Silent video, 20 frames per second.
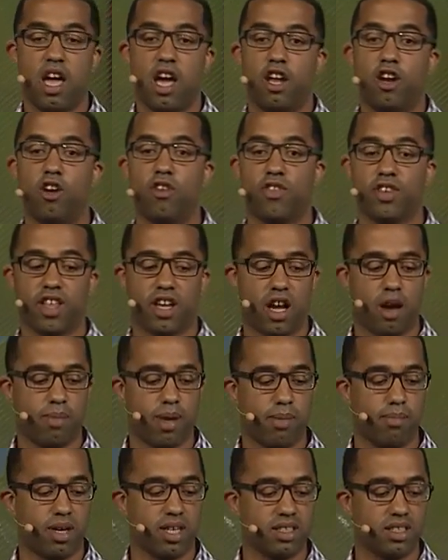and over the
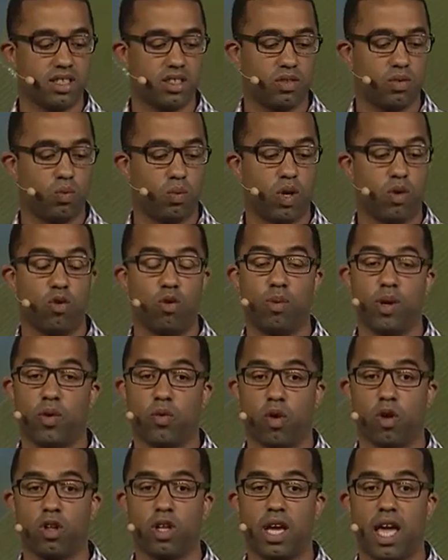coming months, we will be
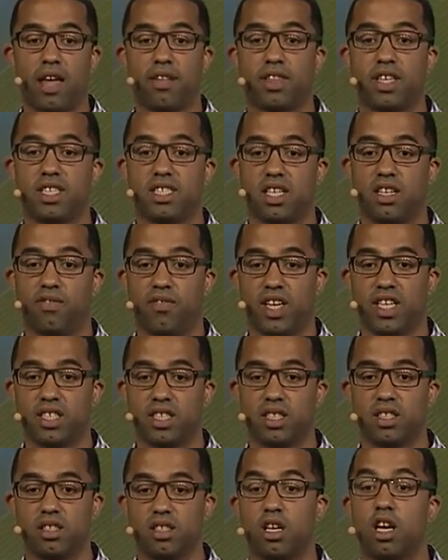rolling out these
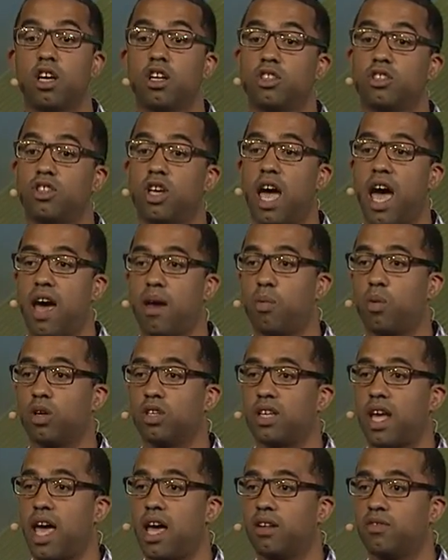innovations to
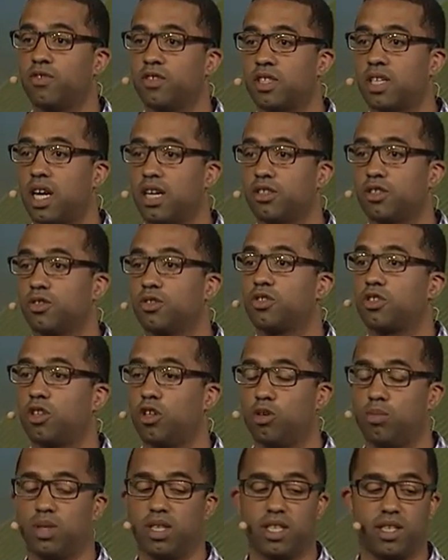AdWords advertisers
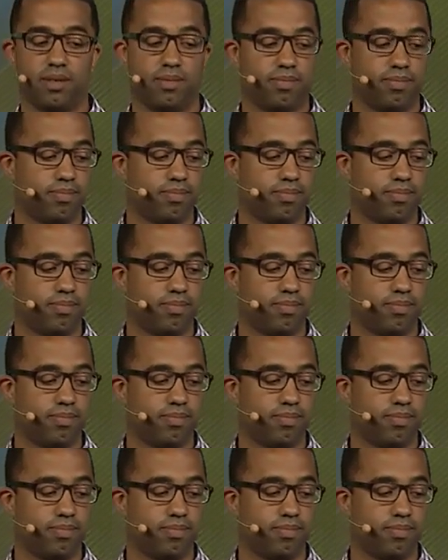globally.